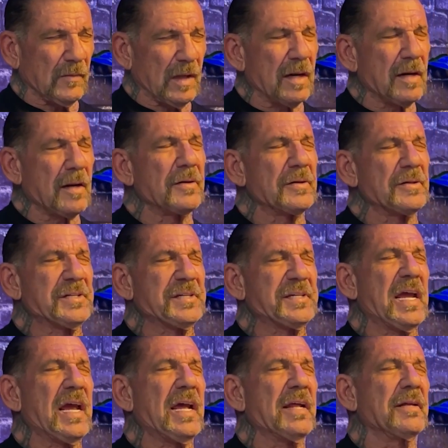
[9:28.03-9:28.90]
and
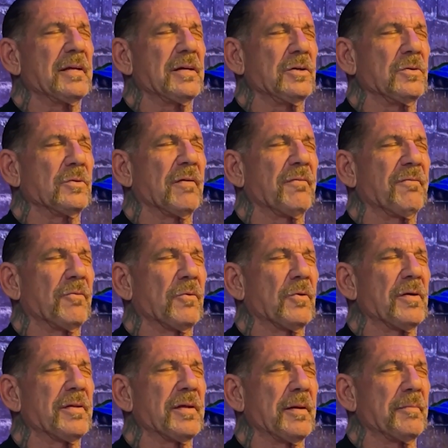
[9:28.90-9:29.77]
understand that you are
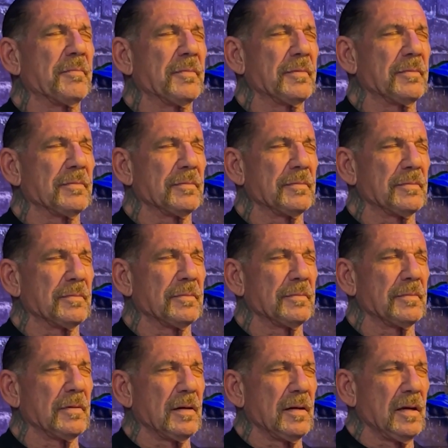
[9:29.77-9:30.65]
for them.
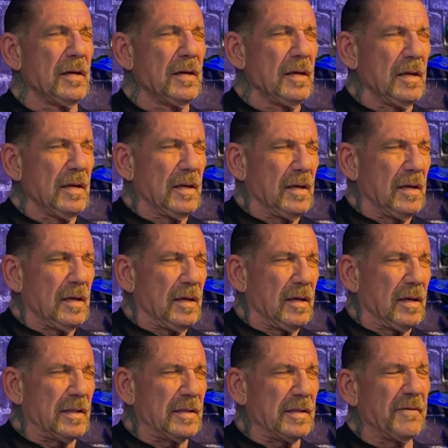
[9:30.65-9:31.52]

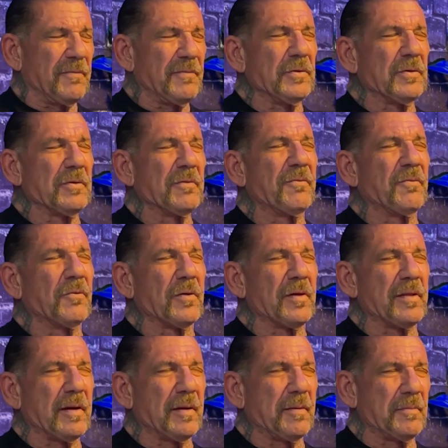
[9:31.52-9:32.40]
And that if you are
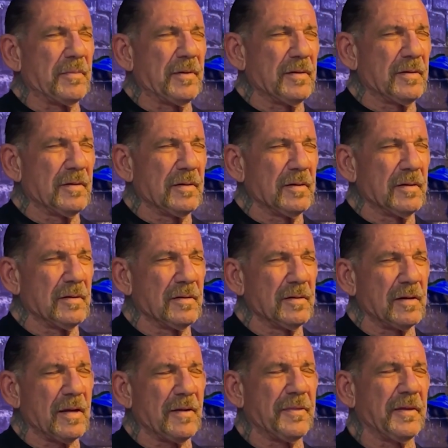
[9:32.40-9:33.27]
for them,
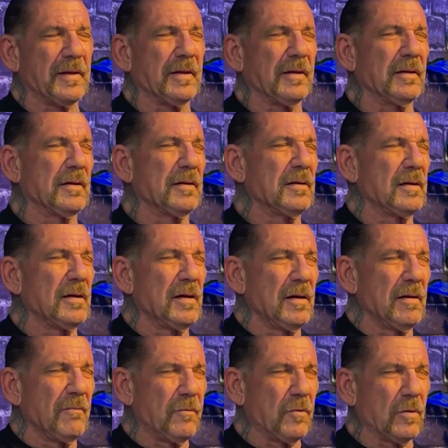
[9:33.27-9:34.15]
nothing
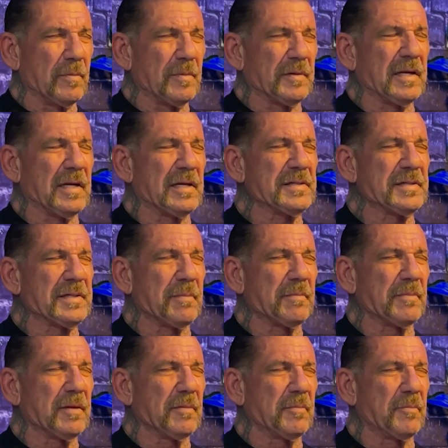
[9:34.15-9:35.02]
formed against
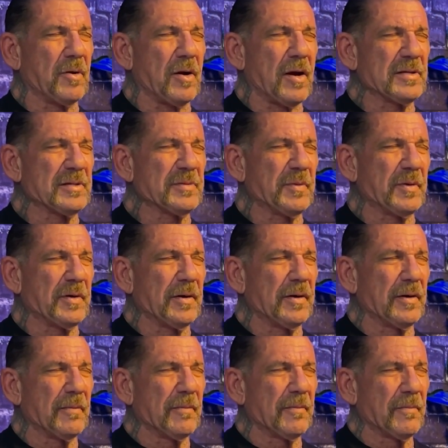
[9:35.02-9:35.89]
them can prosper.
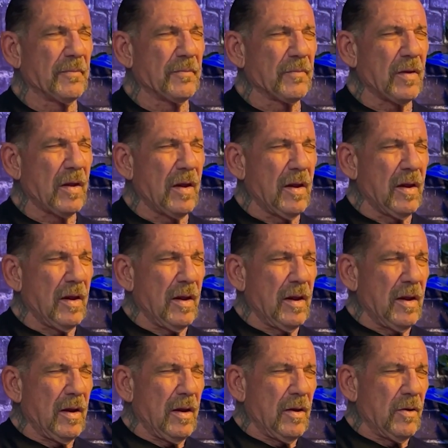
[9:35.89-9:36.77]

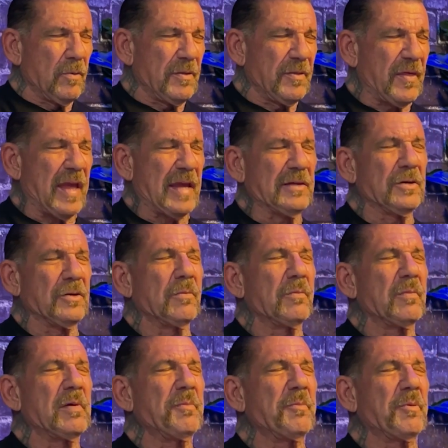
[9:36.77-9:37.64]
Thank you,
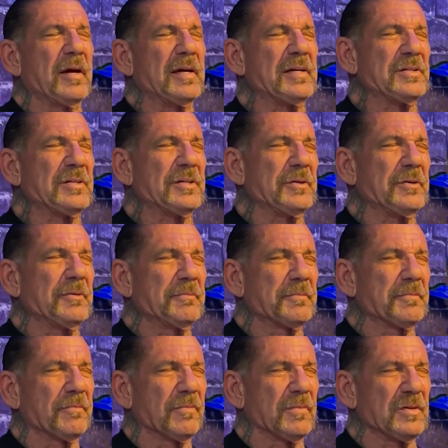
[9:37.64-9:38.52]
and we praise you.
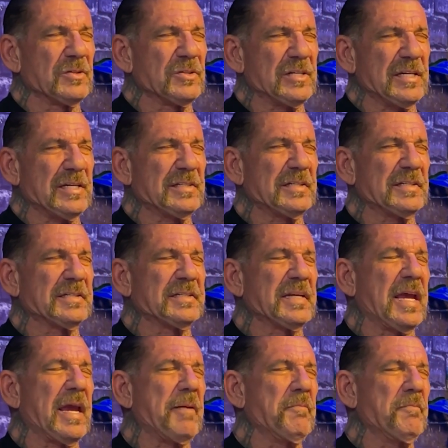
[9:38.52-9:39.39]
In Jesus'
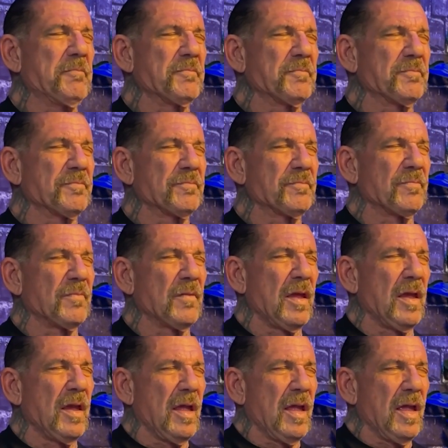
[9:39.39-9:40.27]
name,
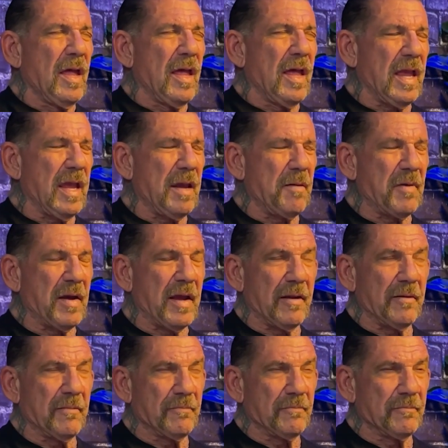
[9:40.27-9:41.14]

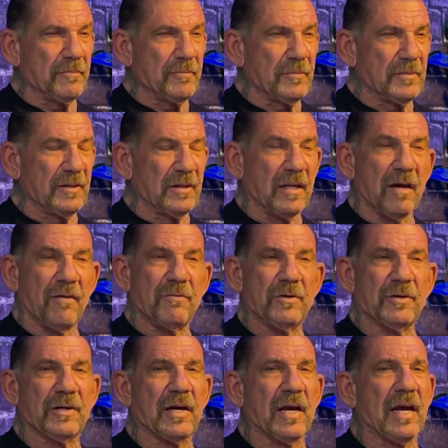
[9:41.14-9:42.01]
amen. Love
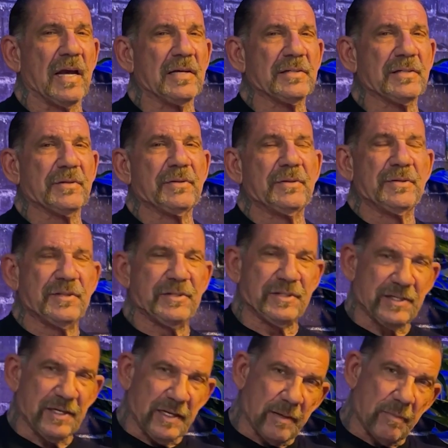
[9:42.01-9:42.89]
you guys.
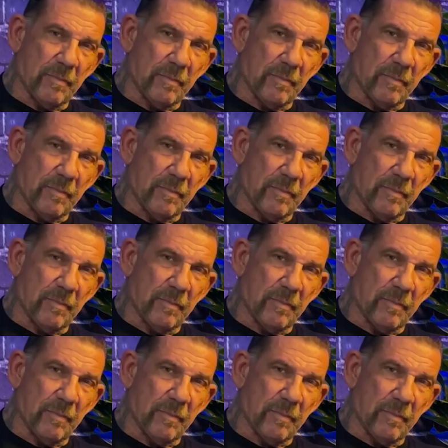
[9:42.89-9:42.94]
See you